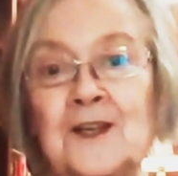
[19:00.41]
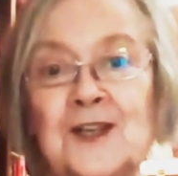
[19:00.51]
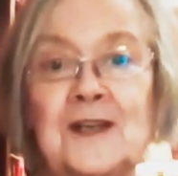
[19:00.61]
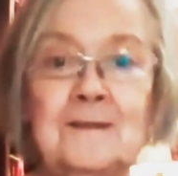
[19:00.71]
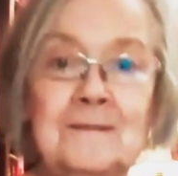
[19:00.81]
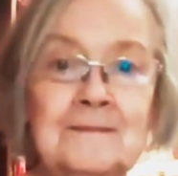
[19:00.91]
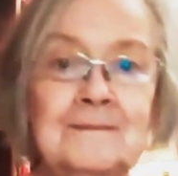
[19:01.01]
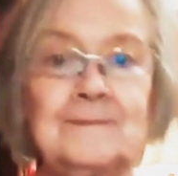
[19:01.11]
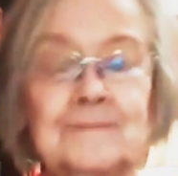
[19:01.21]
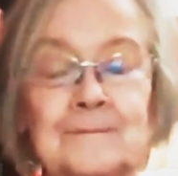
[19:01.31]
she
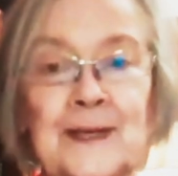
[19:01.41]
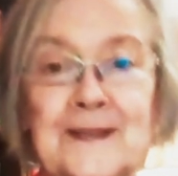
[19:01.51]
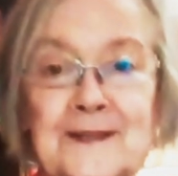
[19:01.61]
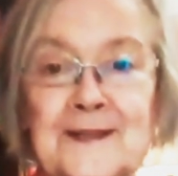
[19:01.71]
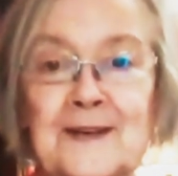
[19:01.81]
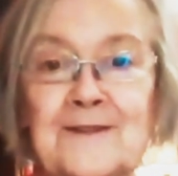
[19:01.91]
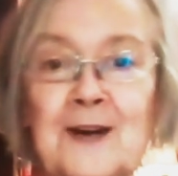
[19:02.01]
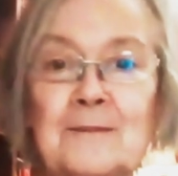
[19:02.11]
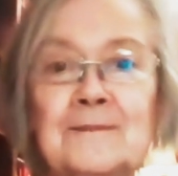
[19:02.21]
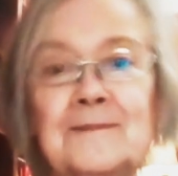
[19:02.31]
picked herself
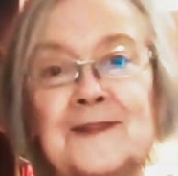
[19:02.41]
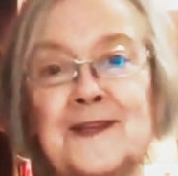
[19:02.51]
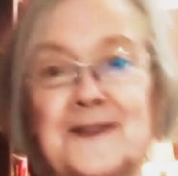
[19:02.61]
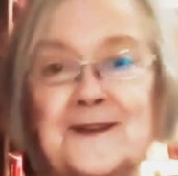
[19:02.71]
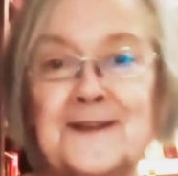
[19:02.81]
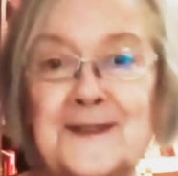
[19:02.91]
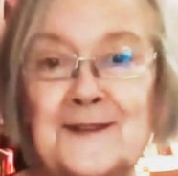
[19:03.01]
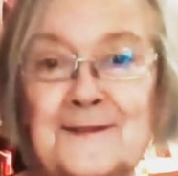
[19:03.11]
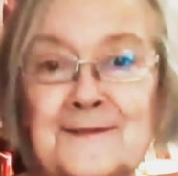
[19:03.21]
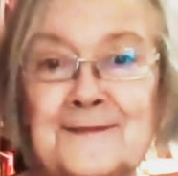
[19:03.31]
up, dusted
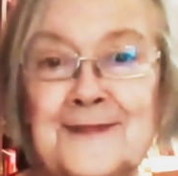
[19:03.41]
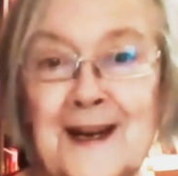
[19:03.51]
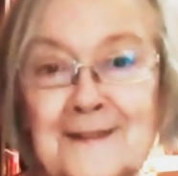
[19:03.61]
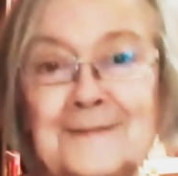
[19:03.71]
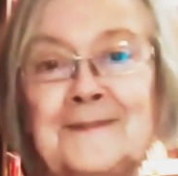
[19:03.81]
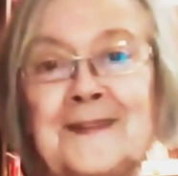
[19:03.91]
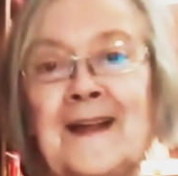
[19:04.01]
herself down,